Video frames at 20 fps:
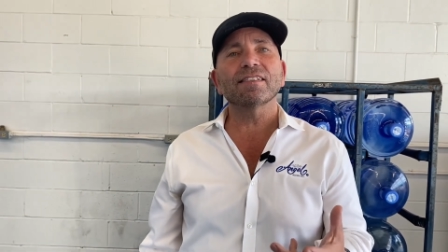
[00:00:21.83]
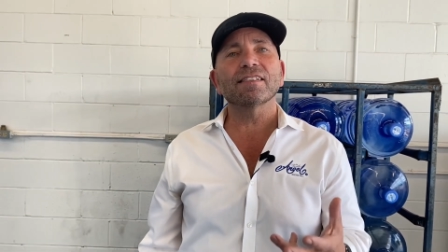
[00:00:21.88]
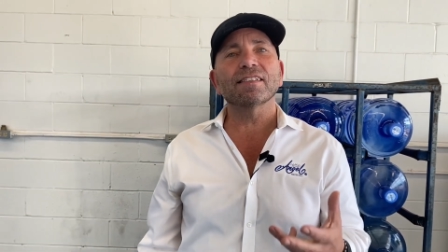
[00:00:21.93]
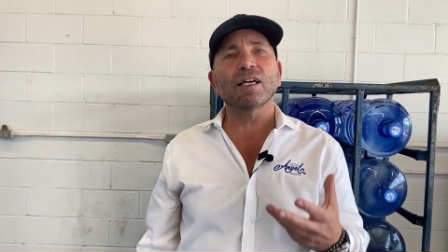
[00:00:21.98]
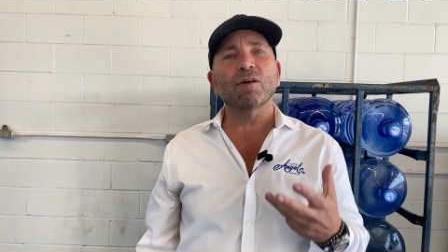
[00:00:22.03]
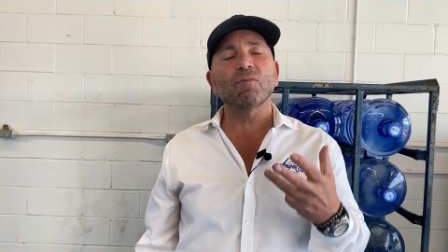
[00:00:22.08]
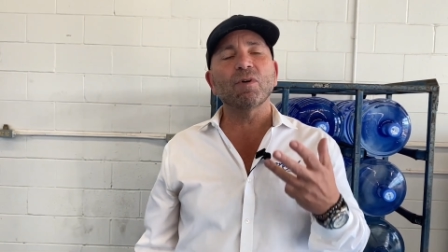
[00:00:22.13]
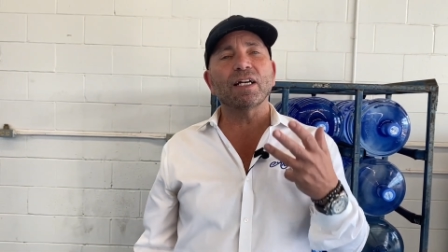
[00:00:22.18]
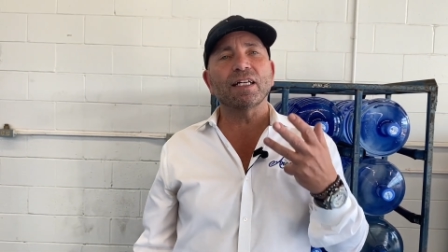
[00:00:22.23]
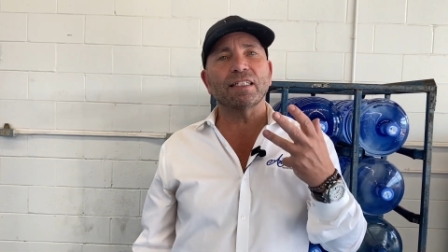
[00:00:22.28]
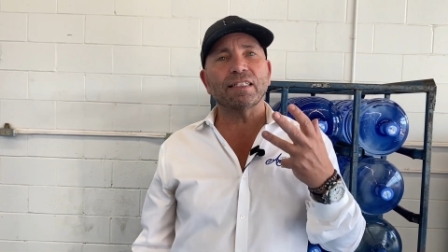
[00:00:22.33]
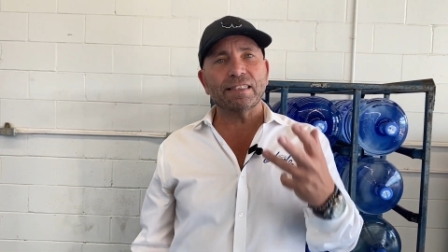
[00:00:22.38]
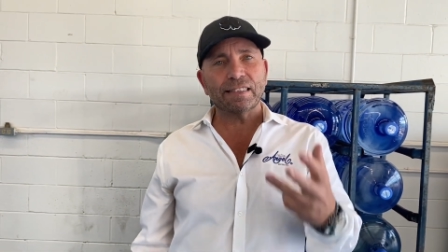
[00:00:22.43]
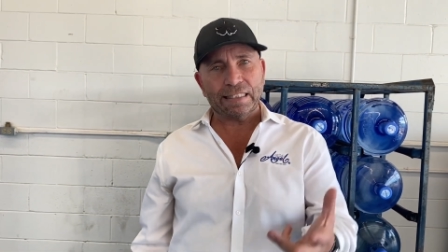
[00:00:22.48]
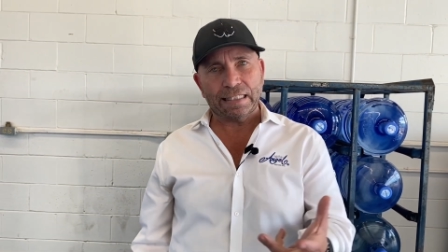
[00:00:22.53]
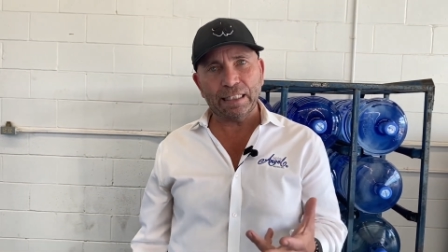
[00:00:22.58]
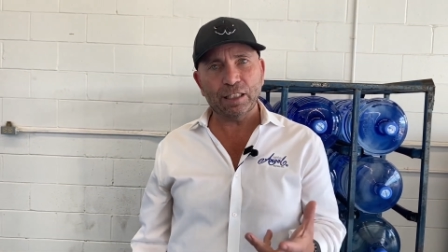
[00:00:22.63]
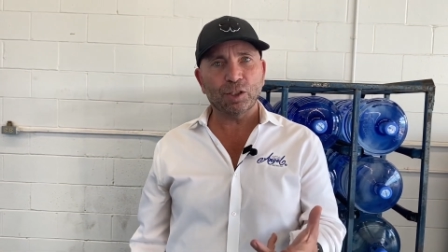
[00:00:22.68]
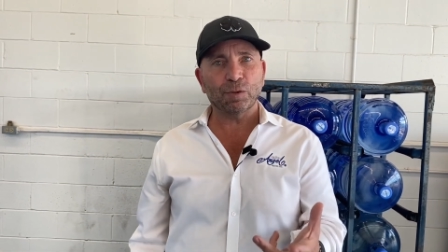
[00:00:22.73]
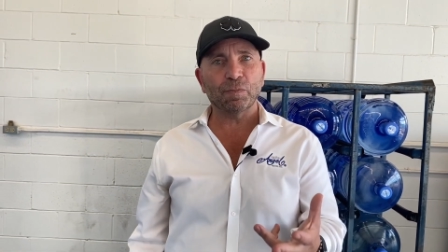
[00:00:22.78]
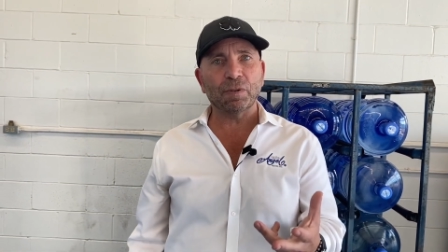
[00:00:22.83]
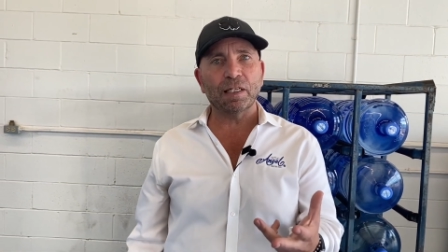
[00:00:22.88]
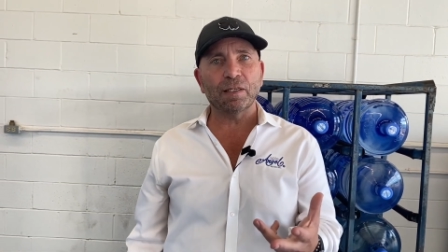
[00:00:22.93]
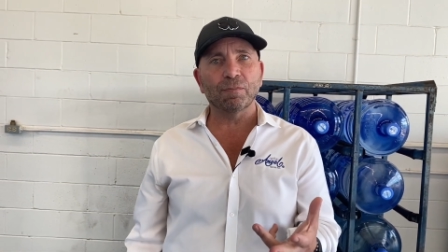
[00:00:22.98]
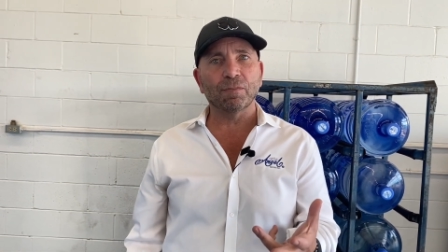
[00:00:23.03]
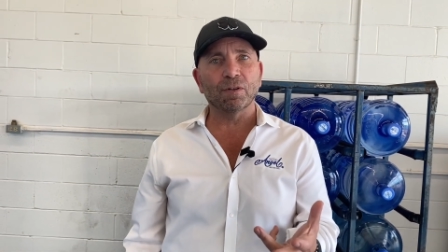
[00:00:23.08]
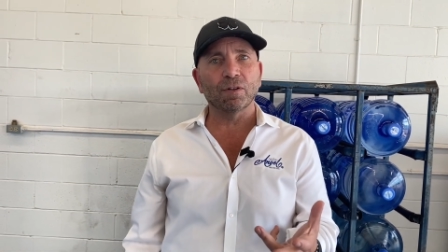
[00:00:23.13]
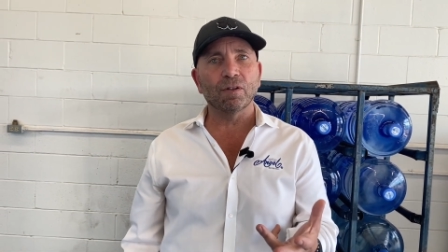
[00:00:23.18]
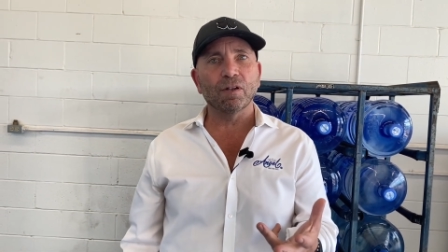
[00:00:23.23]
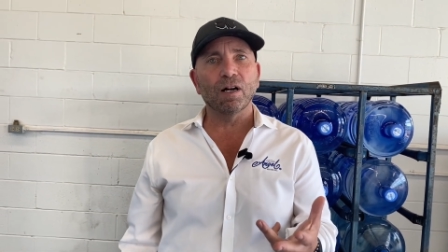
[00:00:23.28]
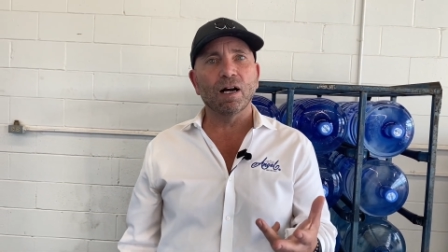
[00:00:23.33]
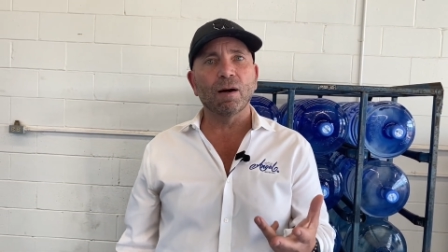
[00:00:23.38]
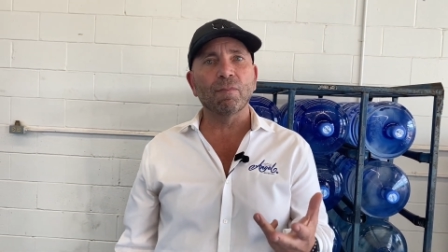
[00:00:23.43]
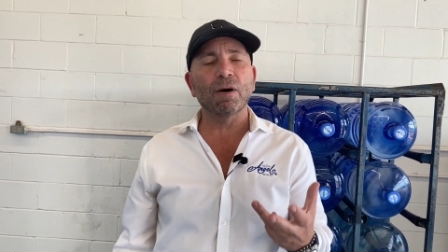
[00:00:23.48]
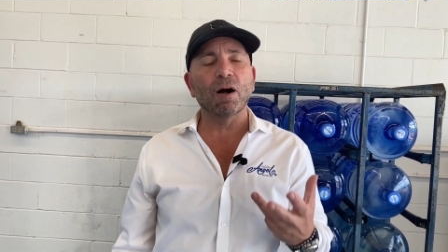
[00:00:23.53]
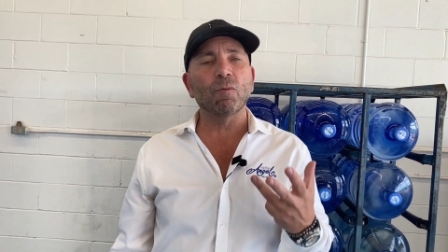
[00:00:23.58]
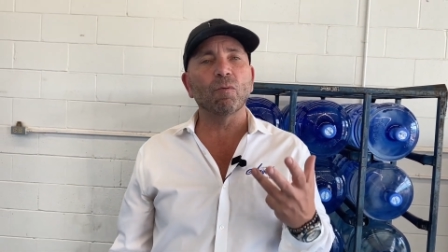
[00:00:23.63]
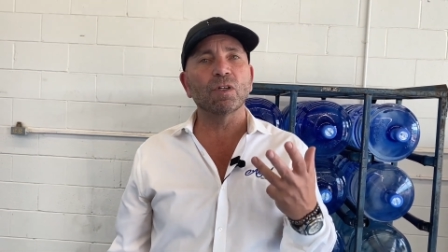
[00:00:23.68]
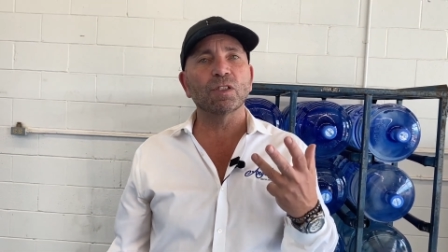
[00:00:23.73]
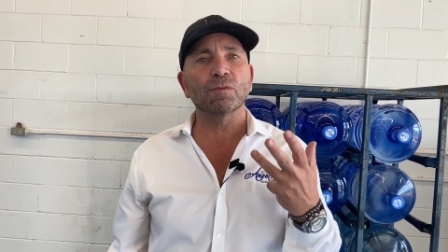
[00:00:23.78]
is I want to teach people
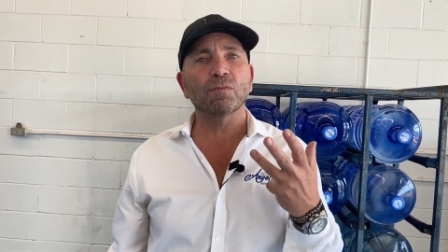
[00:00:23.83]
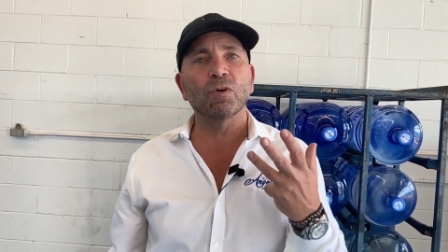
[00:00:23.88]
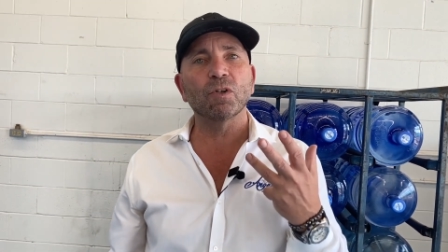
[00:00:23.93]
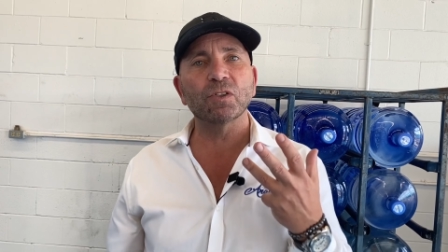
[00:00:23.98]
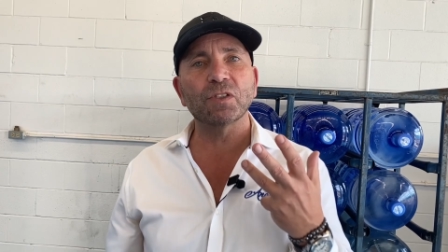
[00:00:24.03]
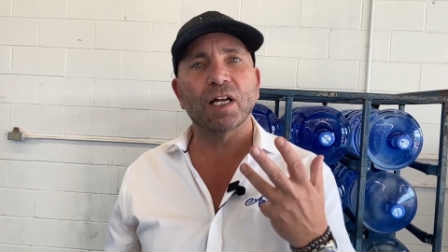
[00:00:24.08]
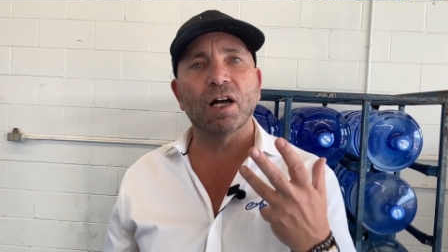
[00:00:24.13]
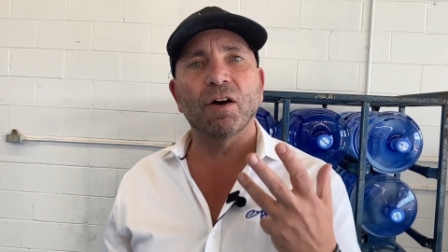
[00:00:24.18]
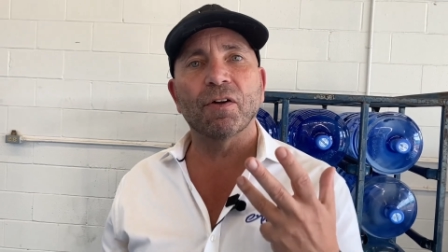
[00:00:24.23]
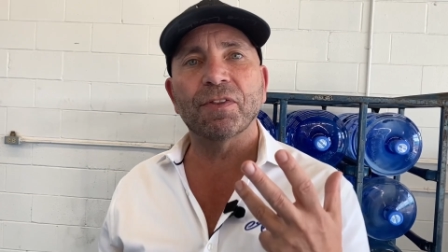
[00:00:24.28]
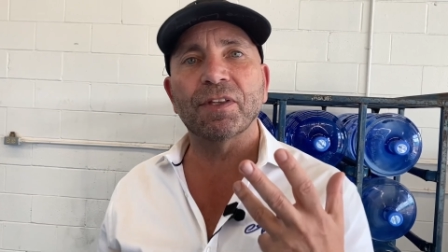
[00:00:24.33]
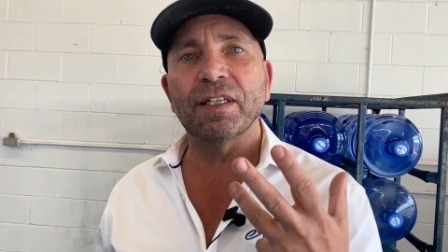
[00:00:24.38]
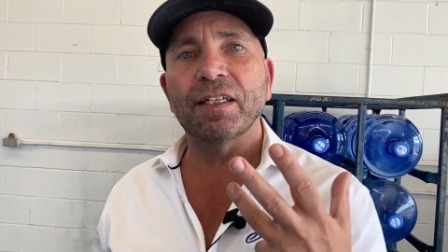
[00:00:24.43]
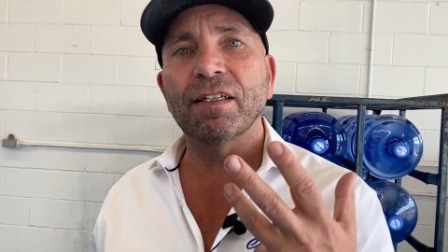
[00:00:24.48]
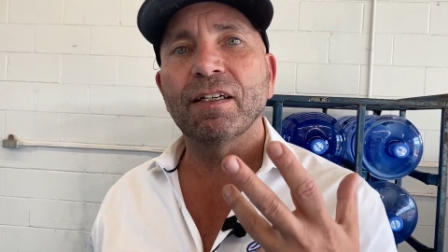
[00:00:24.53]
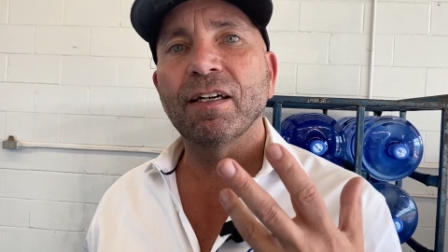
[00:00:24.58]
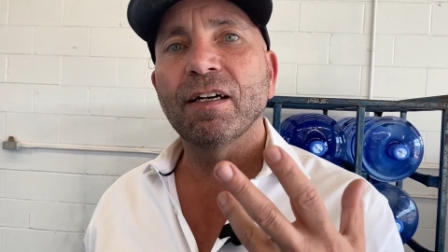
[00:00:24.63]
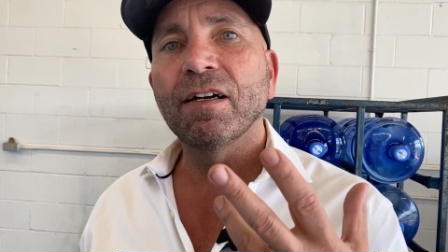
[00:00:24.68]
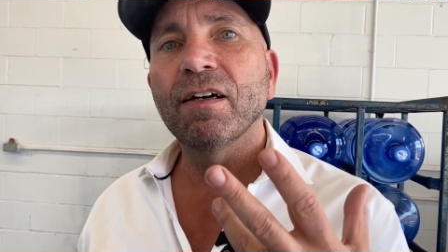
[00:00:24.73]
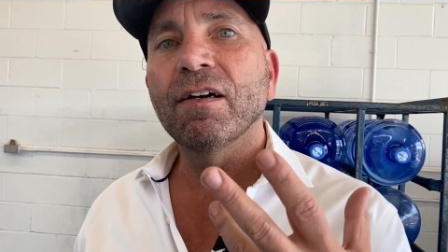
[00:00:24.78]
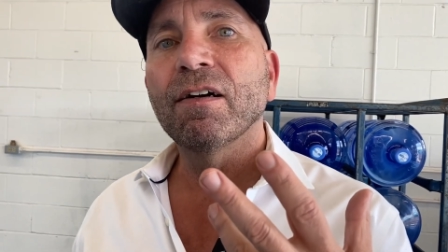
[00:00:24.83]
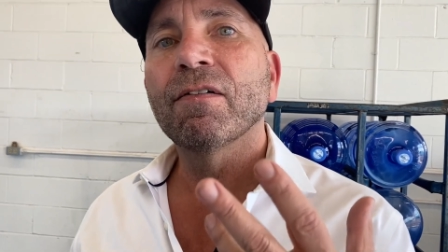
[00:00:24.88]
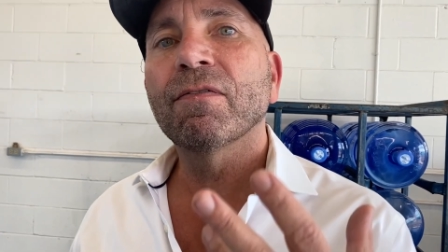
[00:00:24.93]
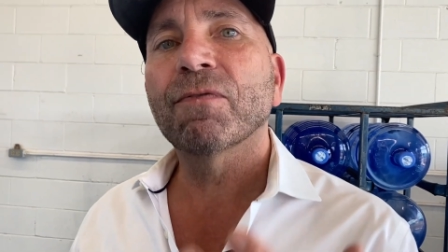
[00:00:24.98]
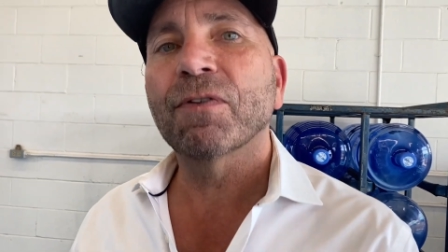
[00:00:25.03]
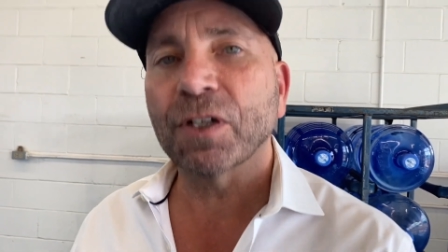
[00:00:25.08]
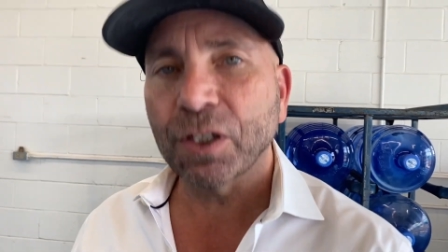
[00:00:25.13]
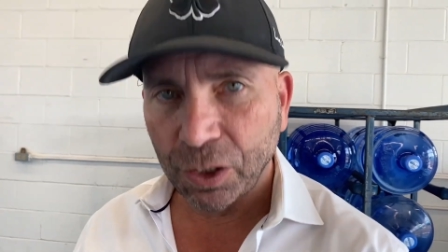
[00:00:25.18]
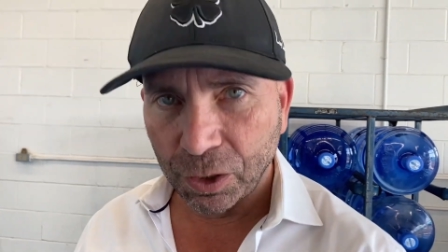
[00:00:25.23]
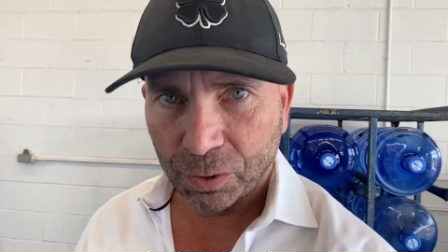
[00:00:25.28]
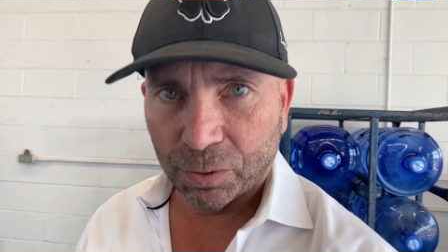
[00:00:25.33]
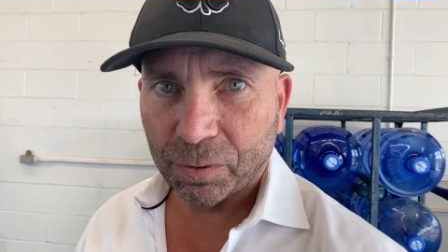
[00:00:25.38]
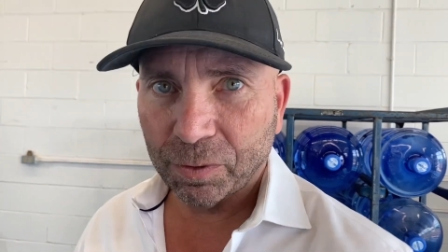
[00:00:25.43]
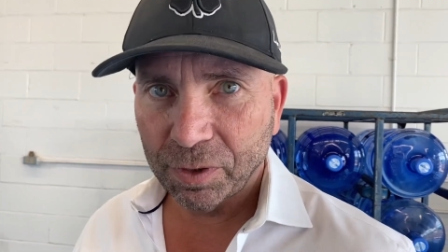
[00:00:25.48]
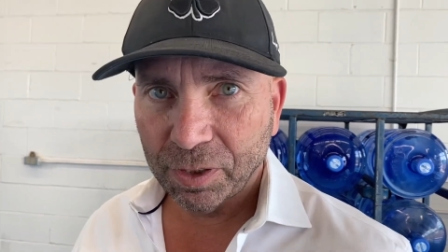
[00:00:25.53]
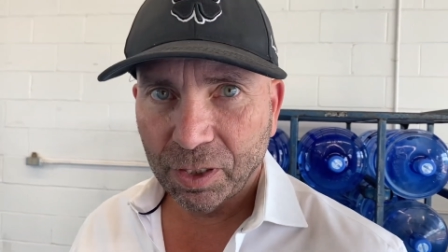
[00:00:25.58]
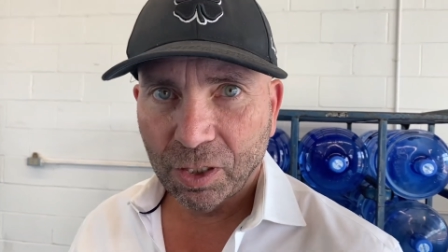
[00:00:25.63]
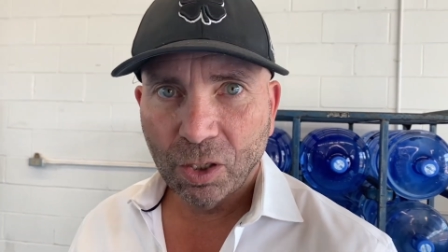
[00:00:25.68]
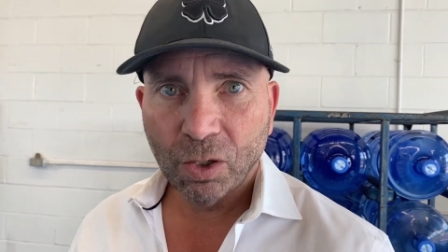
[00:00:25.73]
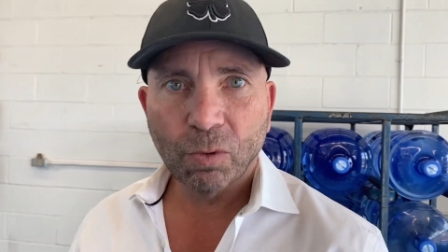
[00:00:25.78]
about what's most healthy for you,
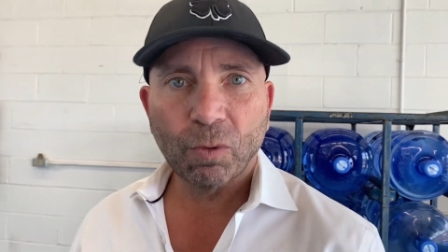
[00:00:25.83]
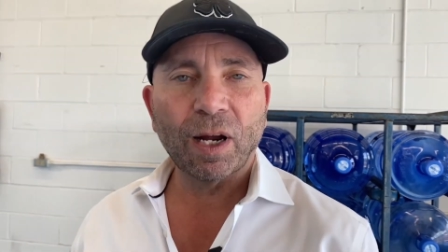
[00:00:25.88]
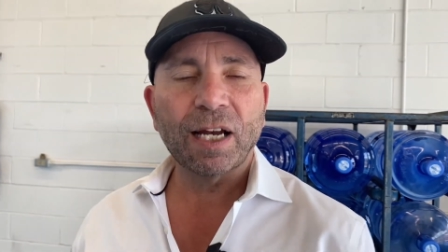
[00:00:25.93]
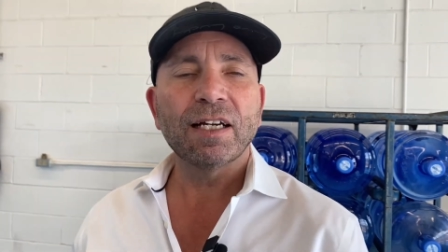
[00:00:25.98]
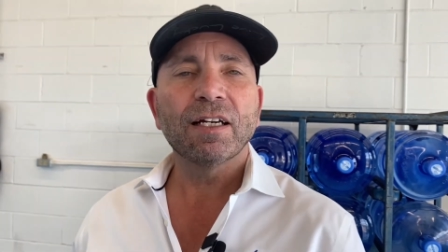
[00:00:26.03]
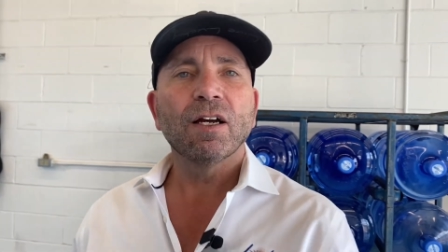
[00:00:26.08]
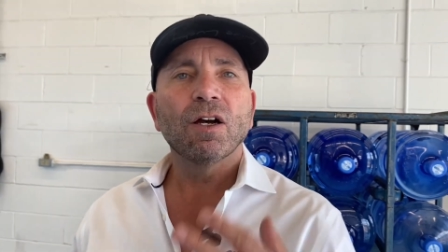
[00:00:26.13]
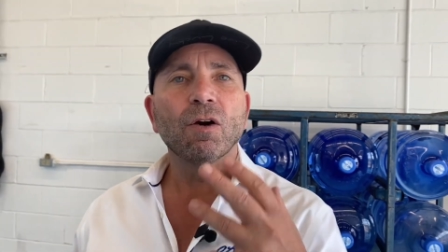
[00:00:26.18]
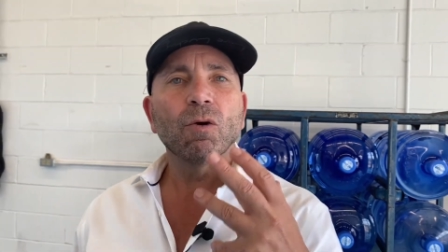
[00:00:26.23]
right?